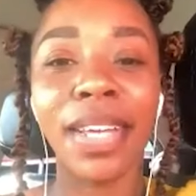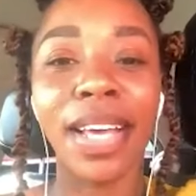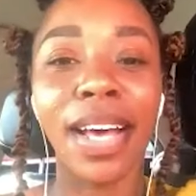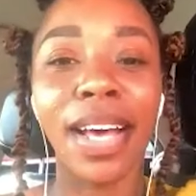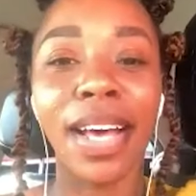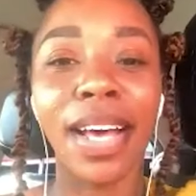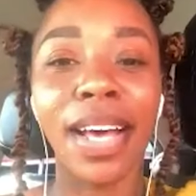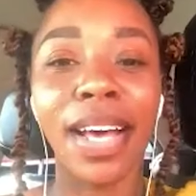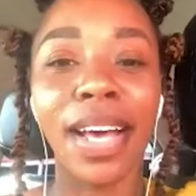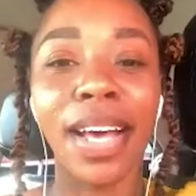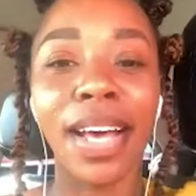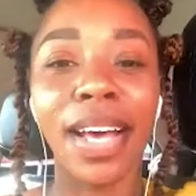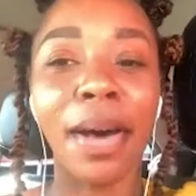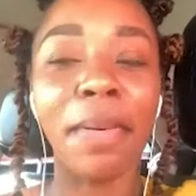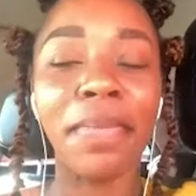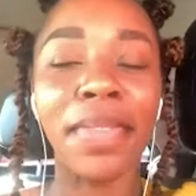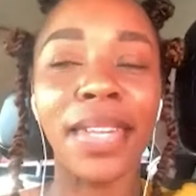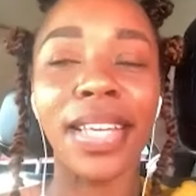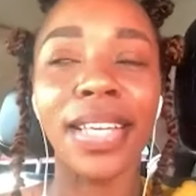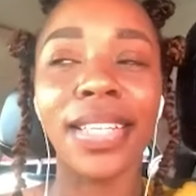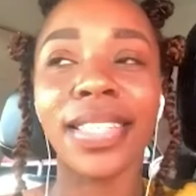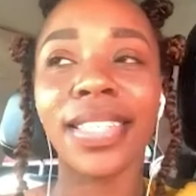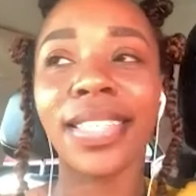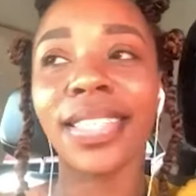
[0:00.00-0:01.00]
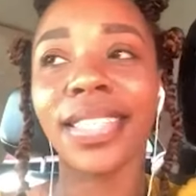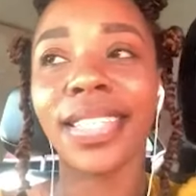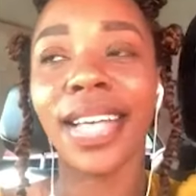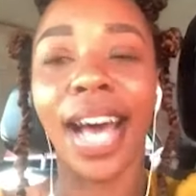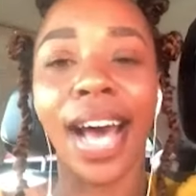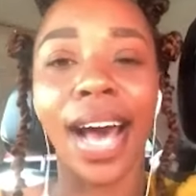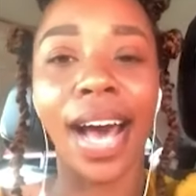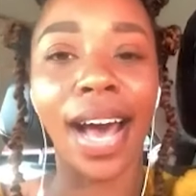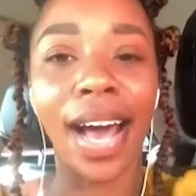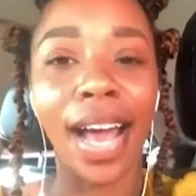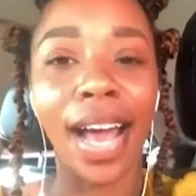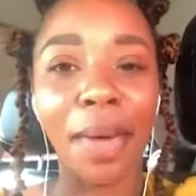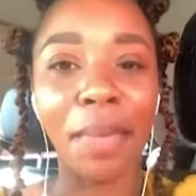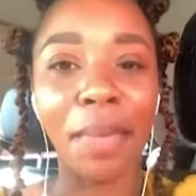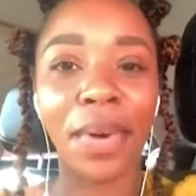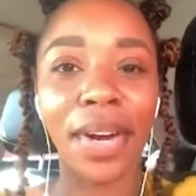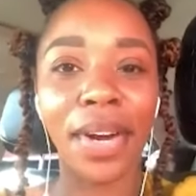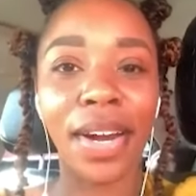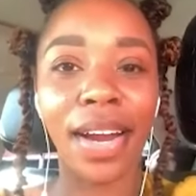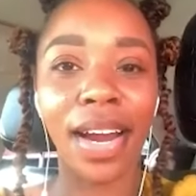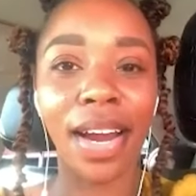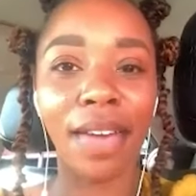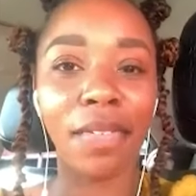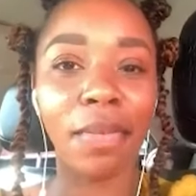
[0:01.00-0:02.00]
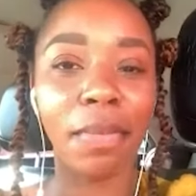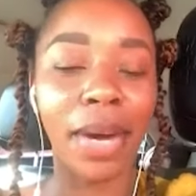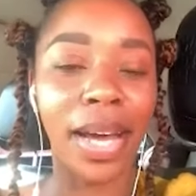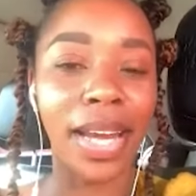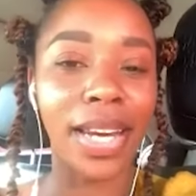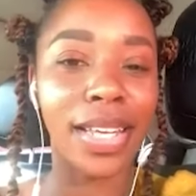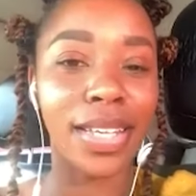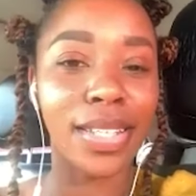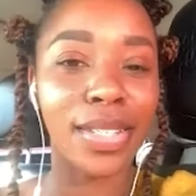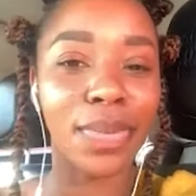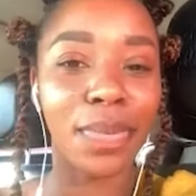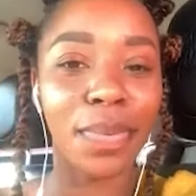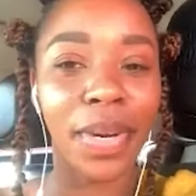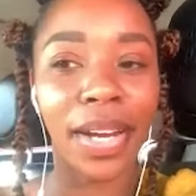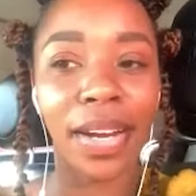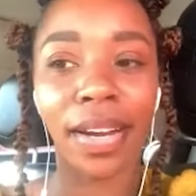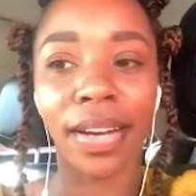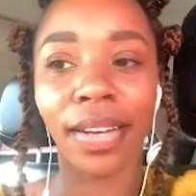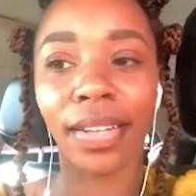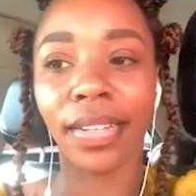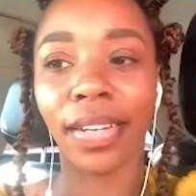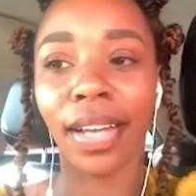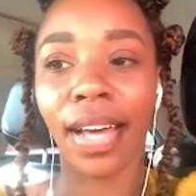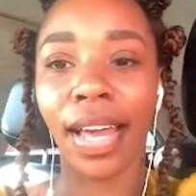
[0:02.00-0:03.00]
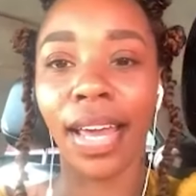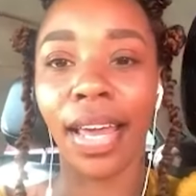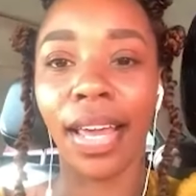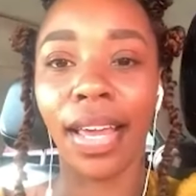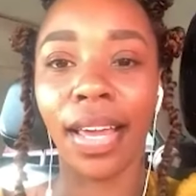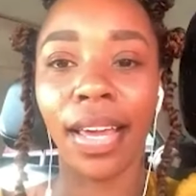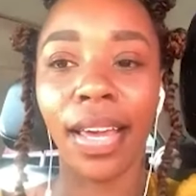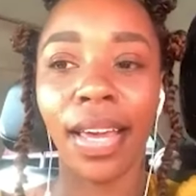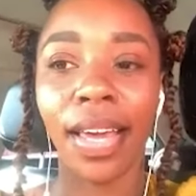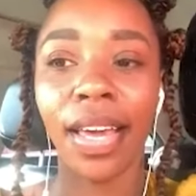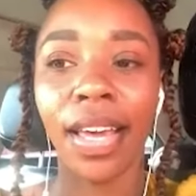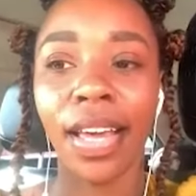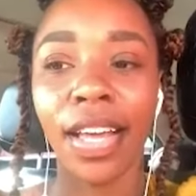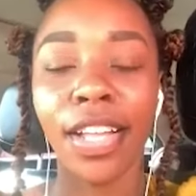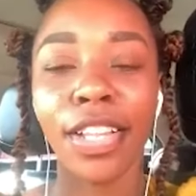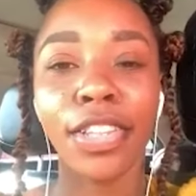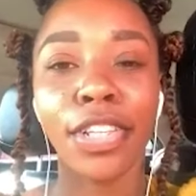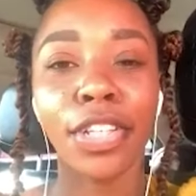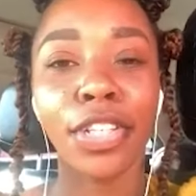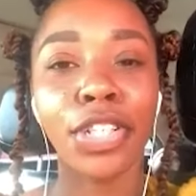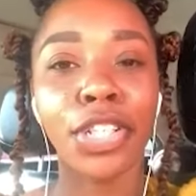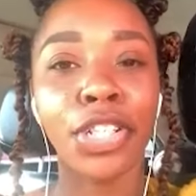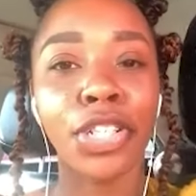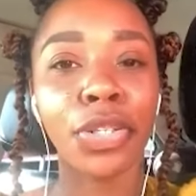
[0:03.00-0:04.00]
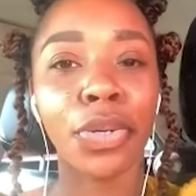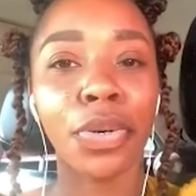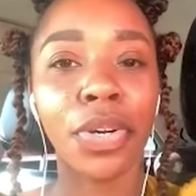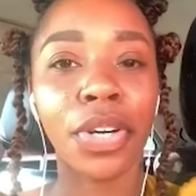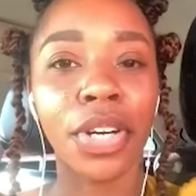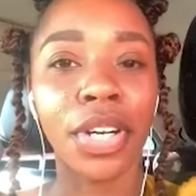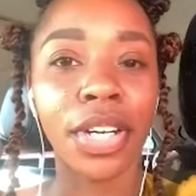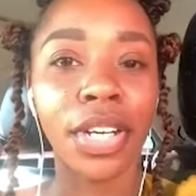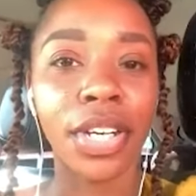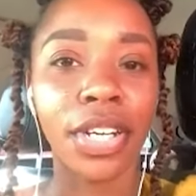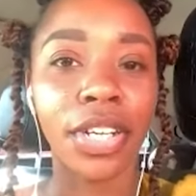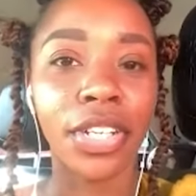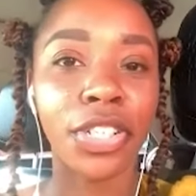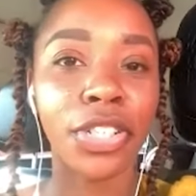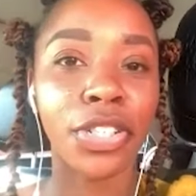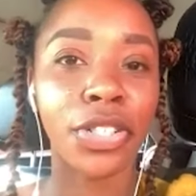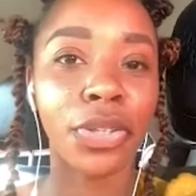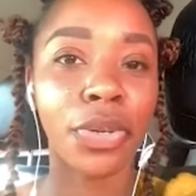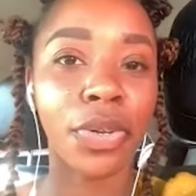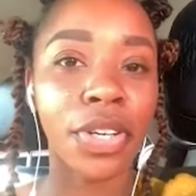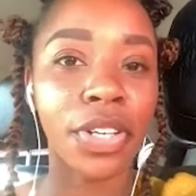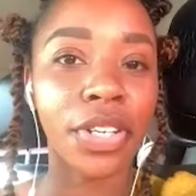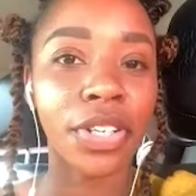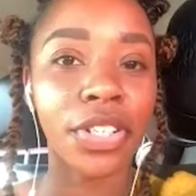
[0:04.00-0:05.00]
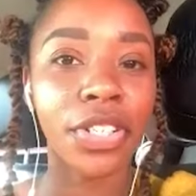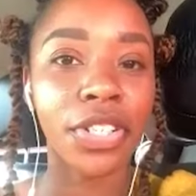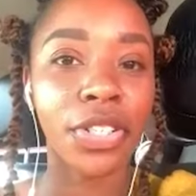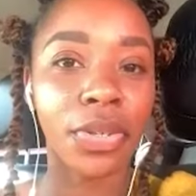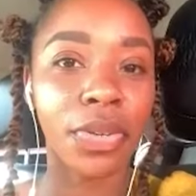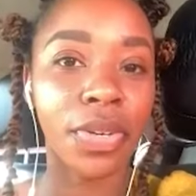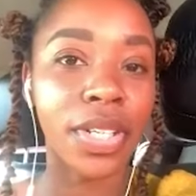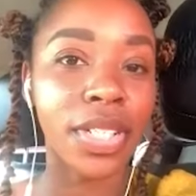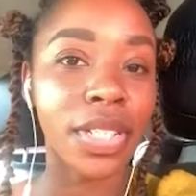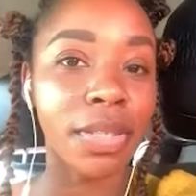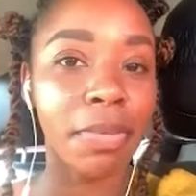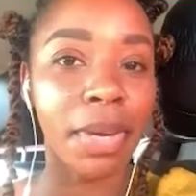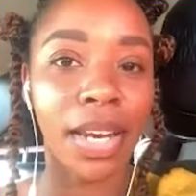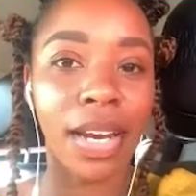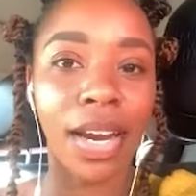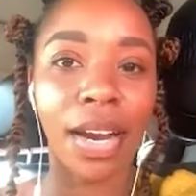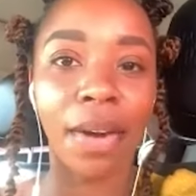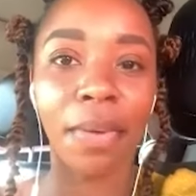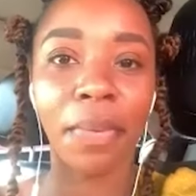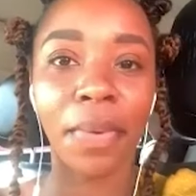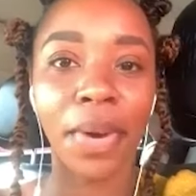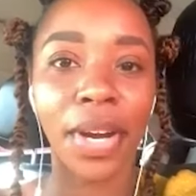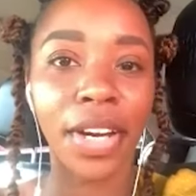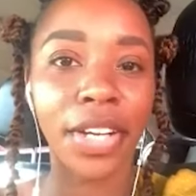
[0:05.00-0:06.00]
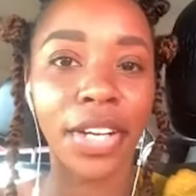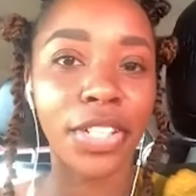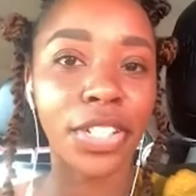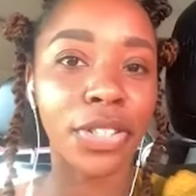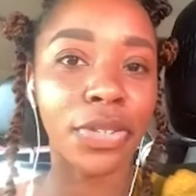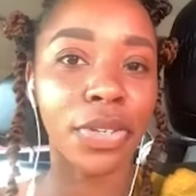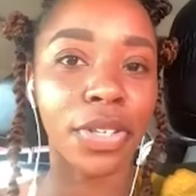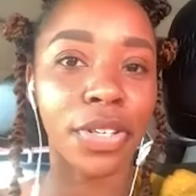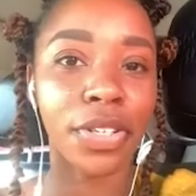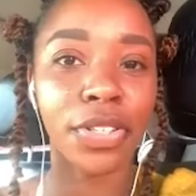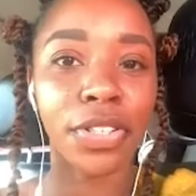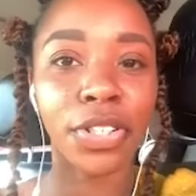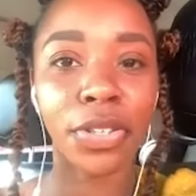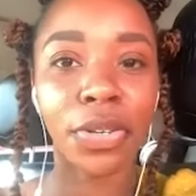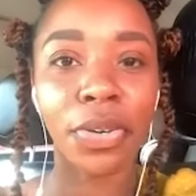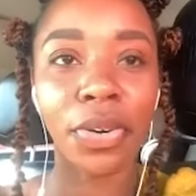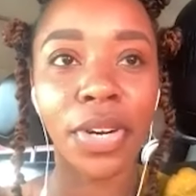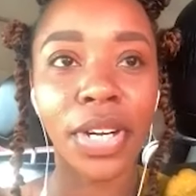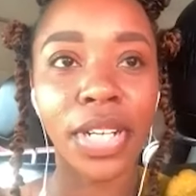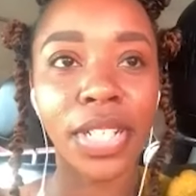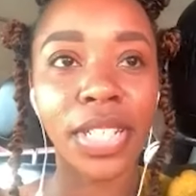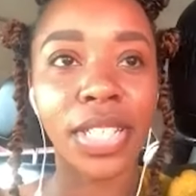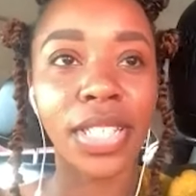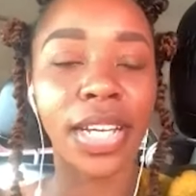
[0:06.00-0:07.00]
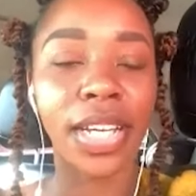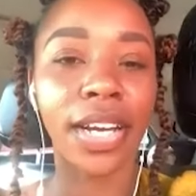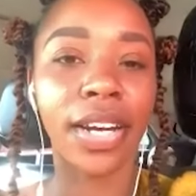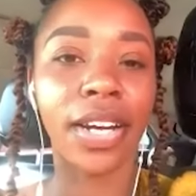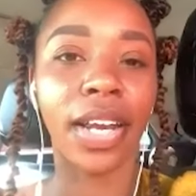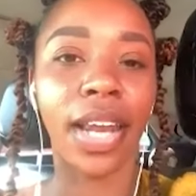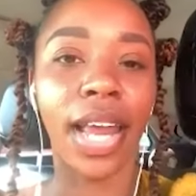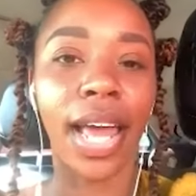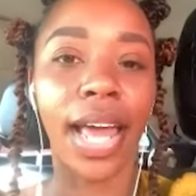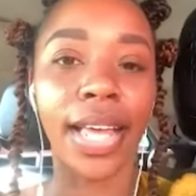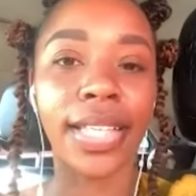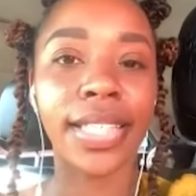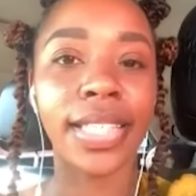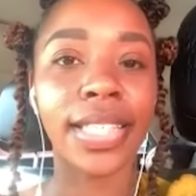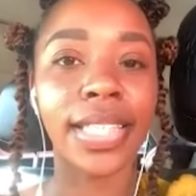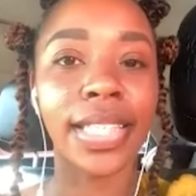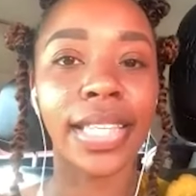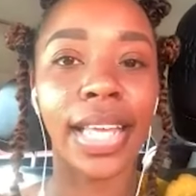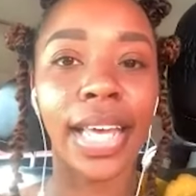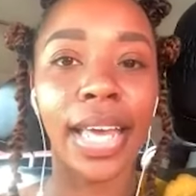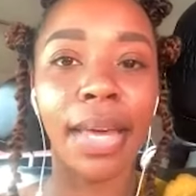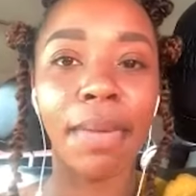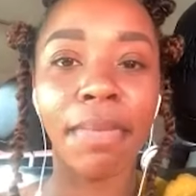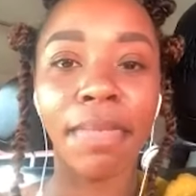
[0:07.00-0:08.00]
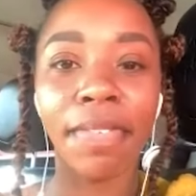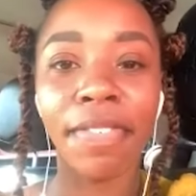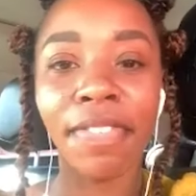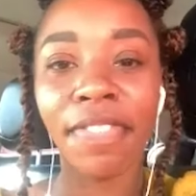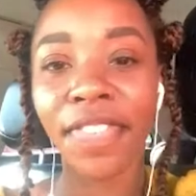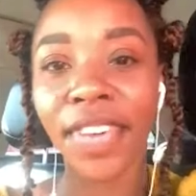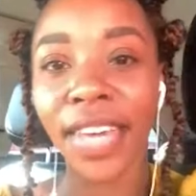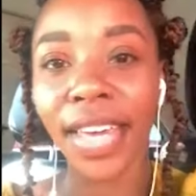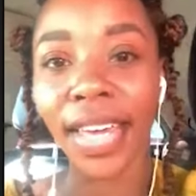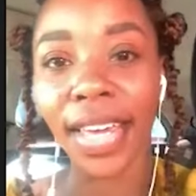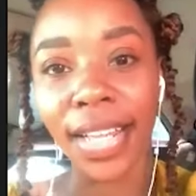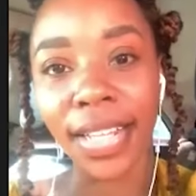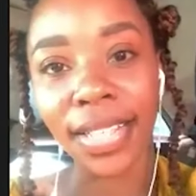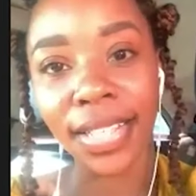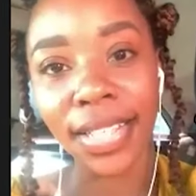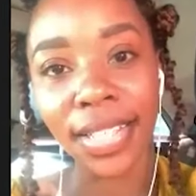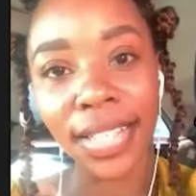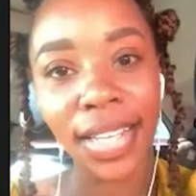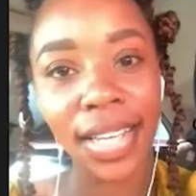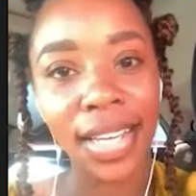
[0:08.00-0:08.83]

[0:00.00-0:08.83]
come this time where everybody is wearing like the shorter shorts. Men are wearing shorter shorts. They're like slim fits.